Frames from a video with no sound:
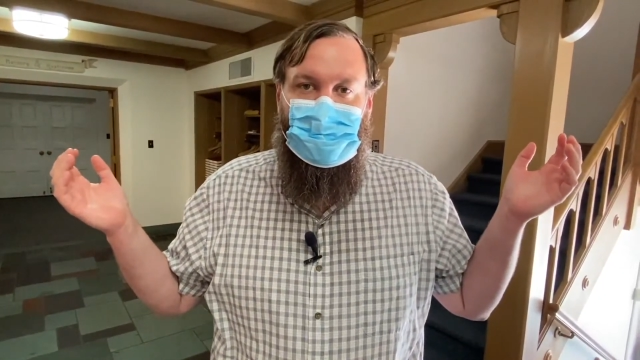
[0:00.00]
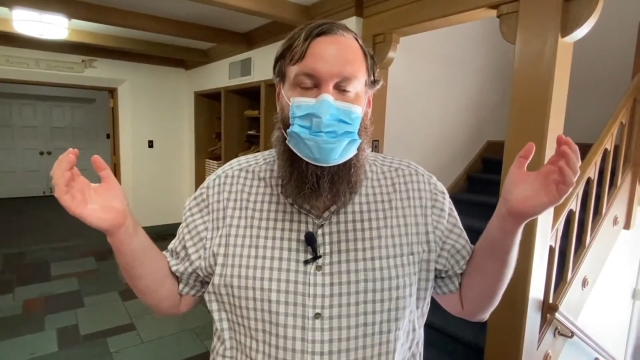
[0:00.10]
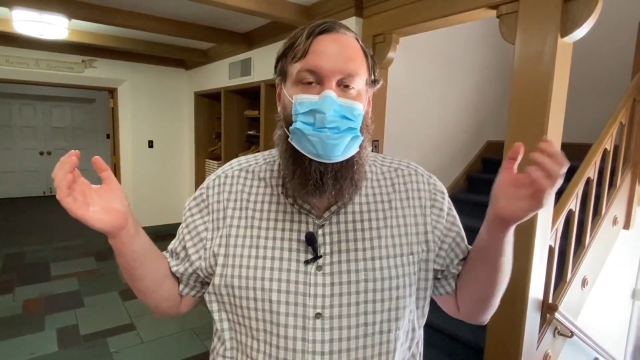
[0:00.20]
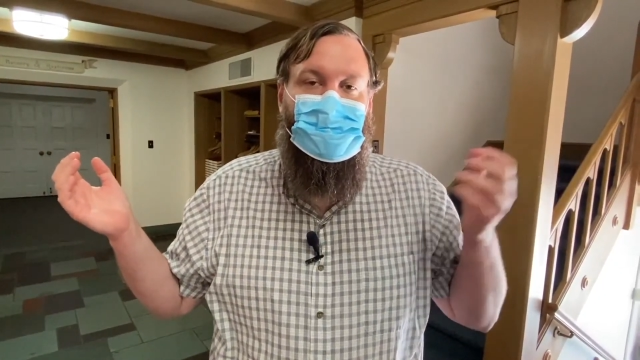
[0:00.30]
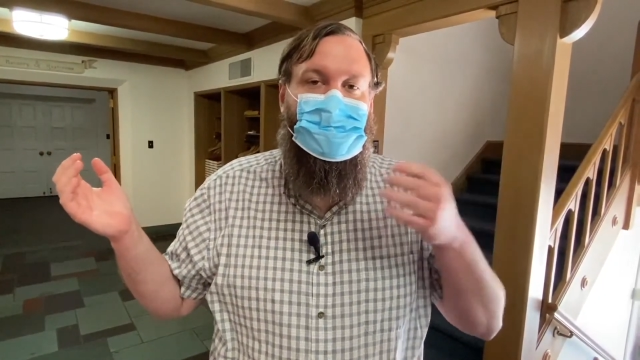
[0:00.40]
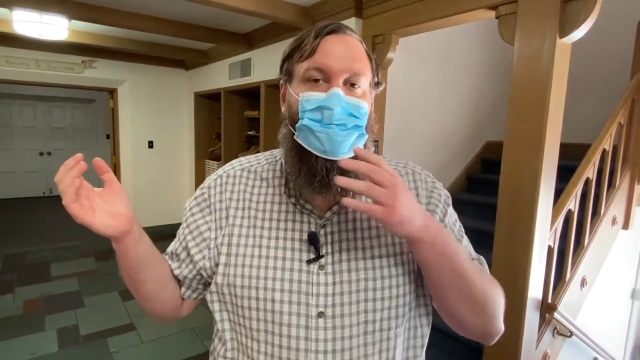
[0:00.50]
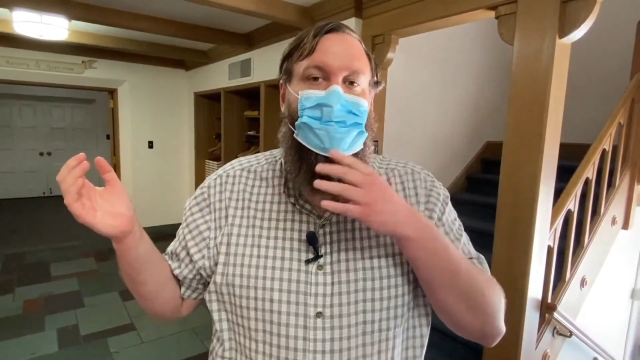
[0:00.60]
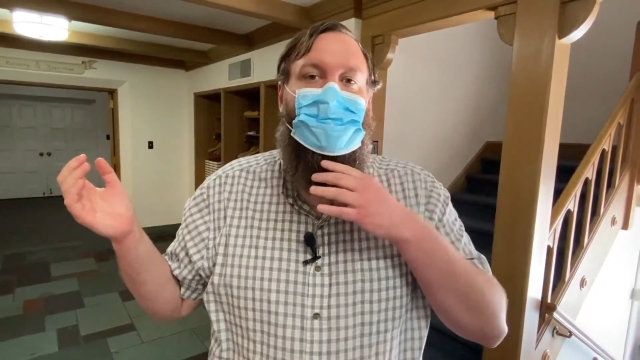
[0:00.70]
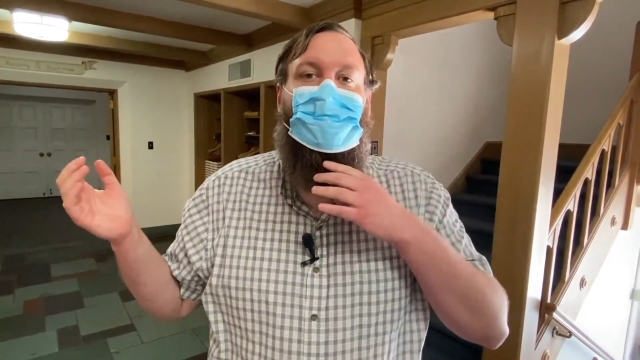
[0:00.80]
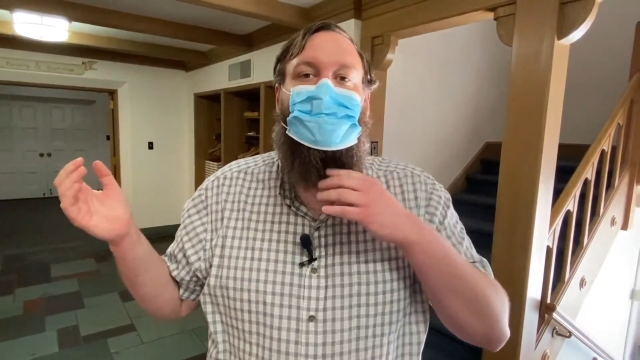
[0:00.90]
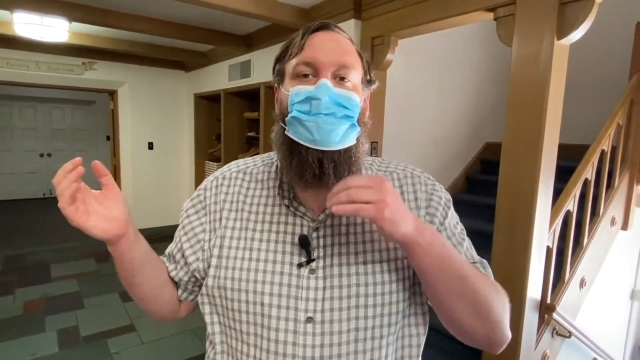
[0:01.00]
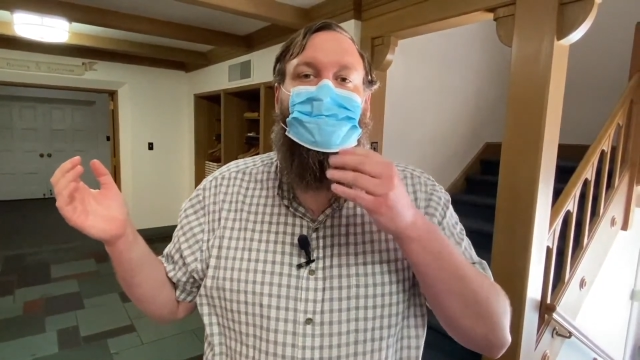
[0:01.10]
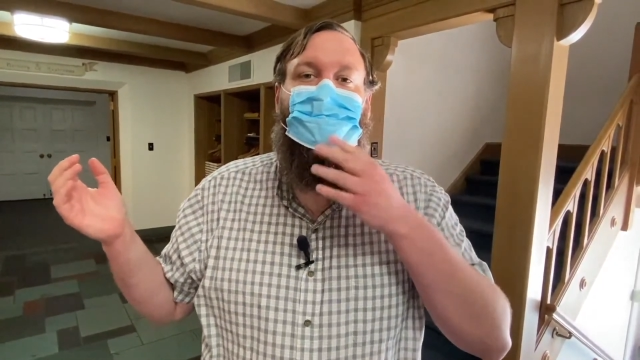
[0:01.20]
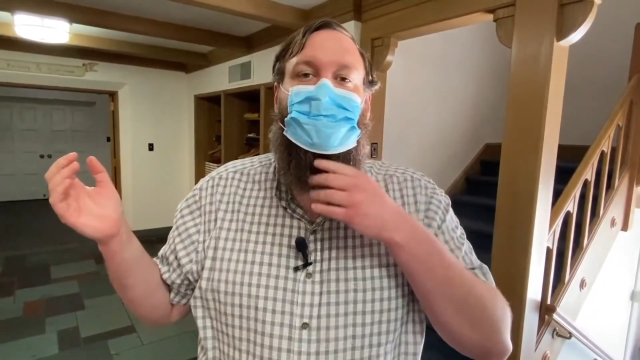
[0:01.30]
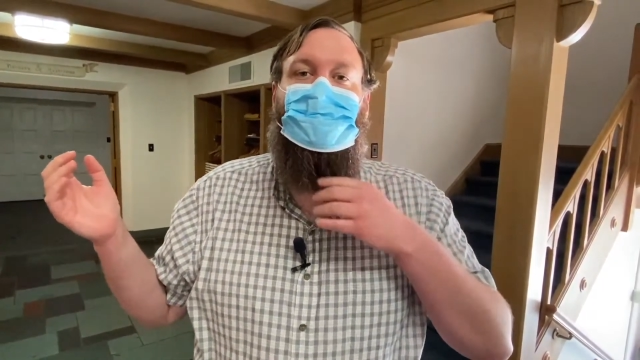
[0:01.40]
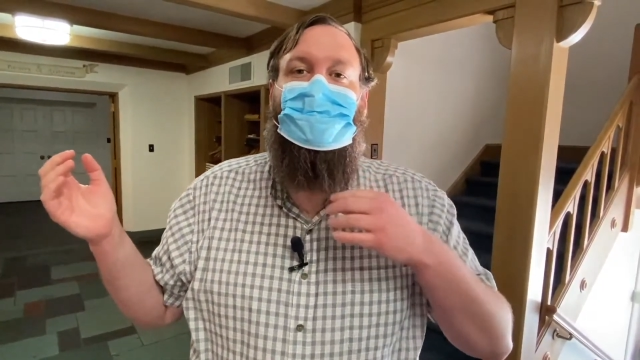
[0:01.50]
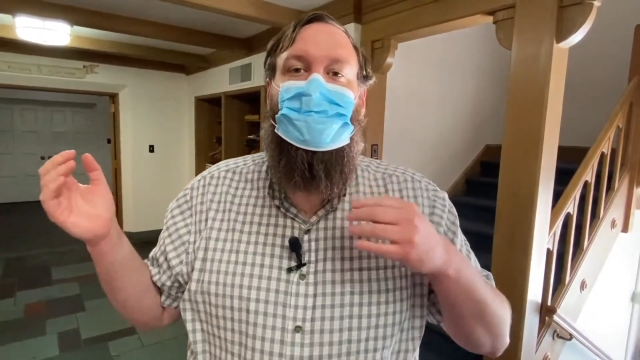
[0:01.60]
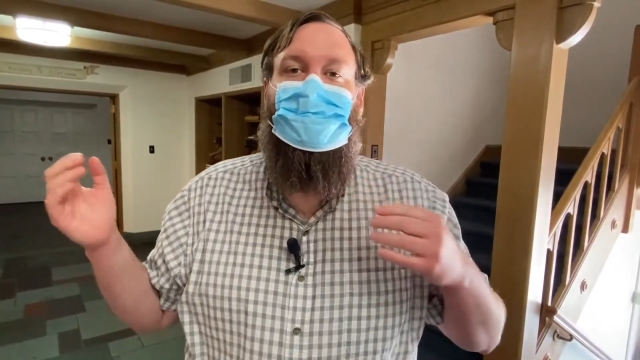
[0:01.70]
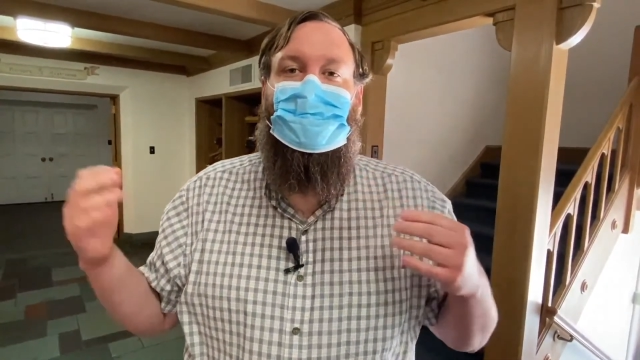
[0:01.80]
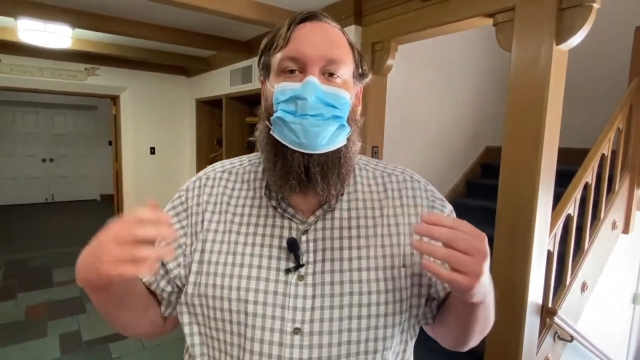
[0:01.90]
And hopefully you don't have as much beard
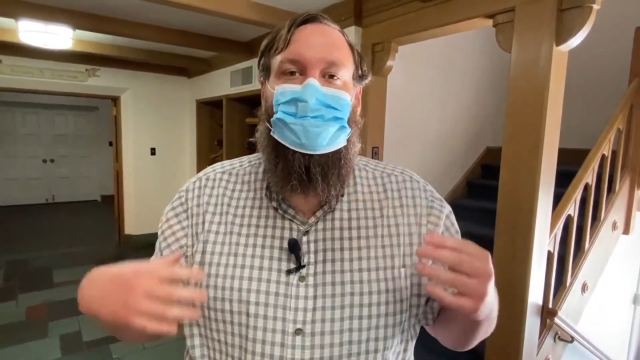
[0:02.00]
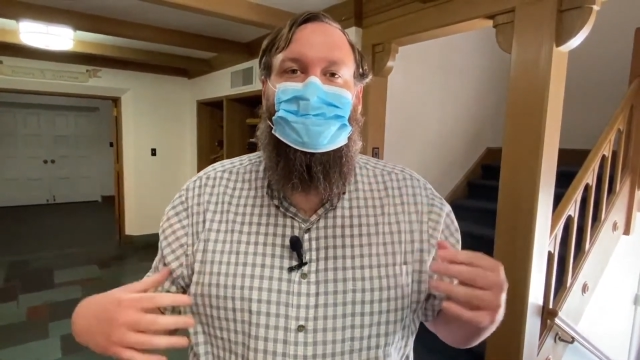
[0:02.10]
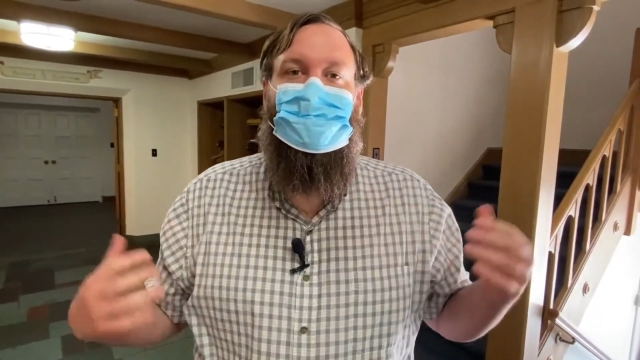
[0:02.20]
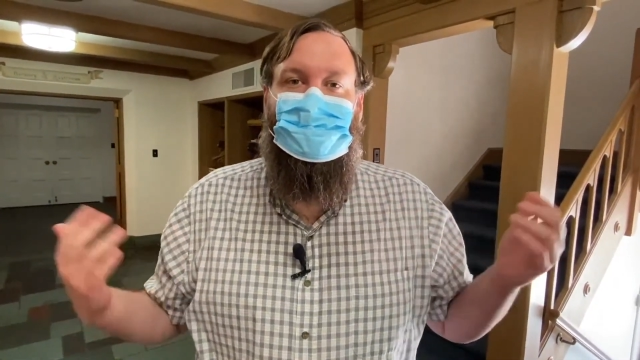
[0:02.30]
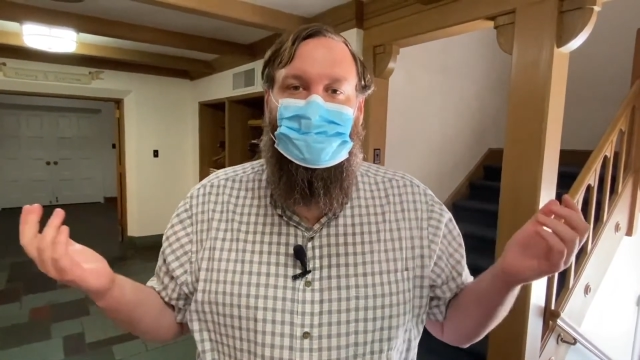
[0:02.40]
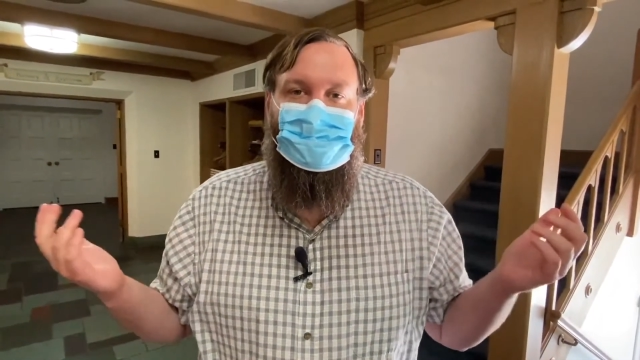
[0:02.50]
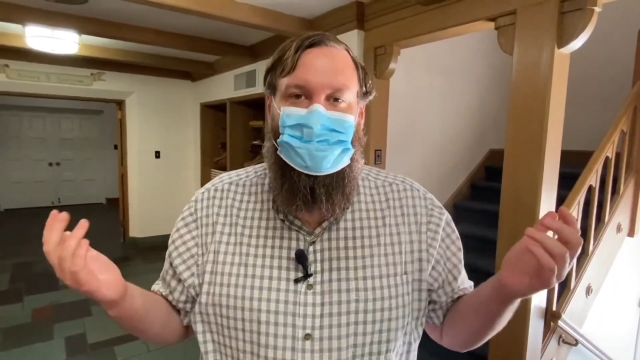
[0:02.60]
coming out as I do.